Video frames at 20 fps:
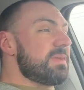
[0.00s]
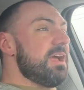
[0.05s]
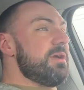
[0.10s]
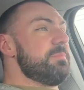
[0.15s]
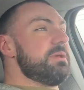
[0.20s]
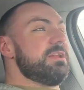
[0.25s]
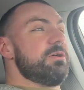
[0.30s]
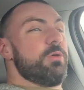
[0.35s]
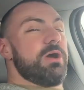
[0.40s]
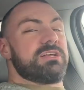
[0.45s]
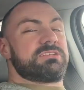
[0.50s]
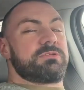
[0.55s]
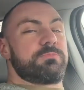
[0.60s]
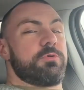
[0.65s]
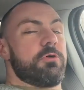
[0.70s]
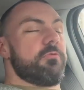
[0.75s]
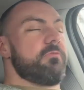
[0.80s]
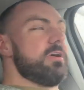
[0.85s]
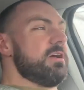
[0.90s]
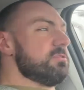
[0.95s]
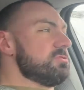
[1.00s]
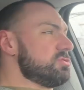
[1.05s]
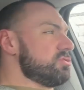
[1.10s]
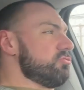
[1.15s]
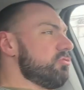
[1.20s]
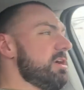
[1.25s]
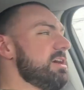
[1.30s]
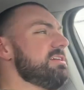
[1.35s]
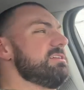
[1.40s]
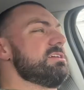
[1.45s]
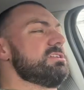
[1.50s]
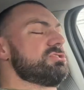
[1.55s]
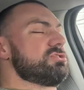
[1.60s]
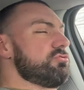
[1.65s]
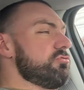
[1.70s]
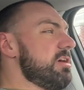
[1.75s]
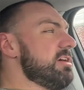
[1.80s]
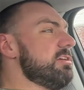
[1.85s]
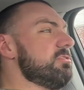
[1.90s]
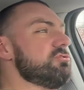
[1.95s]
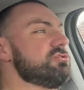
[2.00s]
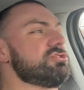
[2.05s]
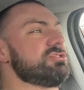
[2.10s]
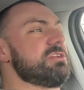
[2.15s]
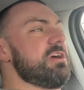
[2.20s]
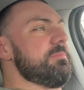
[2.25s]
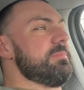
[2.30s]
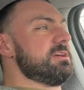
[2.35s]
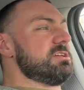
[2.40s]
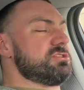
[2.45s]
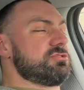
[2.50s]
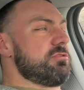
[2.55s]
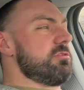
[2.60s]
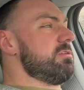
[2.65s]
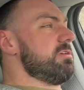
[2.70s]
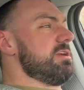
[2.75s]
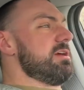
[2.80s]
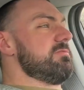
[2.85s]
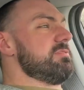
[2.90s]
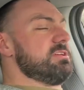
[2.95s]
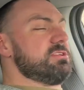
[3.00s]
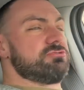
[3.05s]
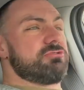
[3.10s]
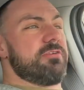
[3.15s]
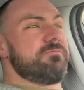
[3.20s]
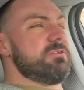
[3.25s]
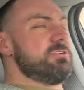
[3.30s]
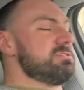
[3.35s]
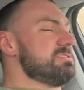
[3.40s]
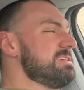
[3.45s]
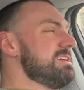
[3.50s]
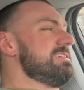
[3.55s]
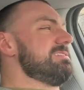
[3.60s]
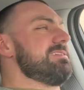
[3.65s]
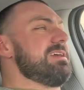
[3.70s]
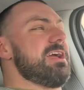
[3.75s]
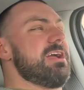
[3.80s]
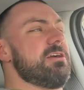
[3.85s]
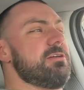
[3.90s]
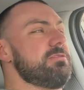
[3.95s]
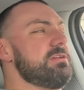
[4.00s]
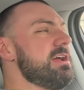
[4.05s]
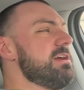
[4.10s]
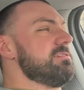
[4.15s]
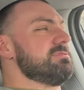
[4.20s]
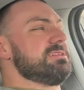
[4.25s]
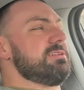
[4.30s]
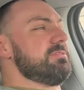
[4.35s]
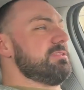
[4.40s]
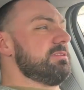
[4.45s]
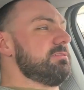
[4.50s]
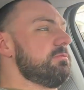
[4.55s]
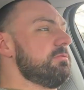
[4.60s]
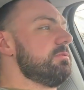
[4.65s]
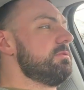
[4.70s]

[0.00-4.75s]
Amino acid profile is great. It's great on your stomach. It's great on everything. It's great for your skin, hair, nails, everything.